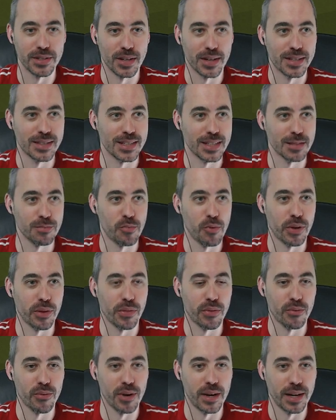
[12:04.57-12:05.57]
on a six
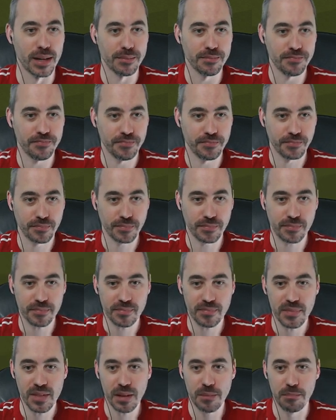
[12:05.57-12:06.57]
point three.
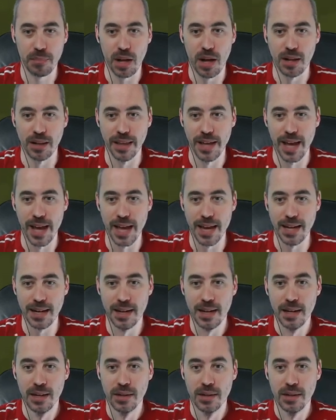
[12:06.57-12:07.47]
Ball in.